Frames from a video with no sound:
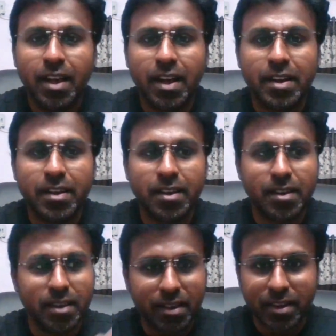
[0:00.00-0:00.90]
and
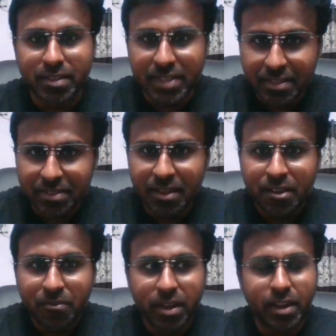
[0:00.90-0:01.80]
in a sense,
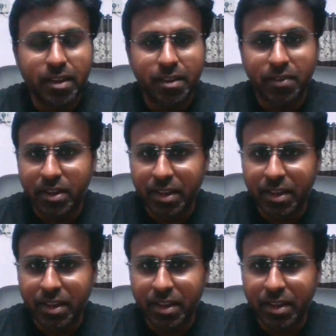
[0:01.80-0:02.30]
when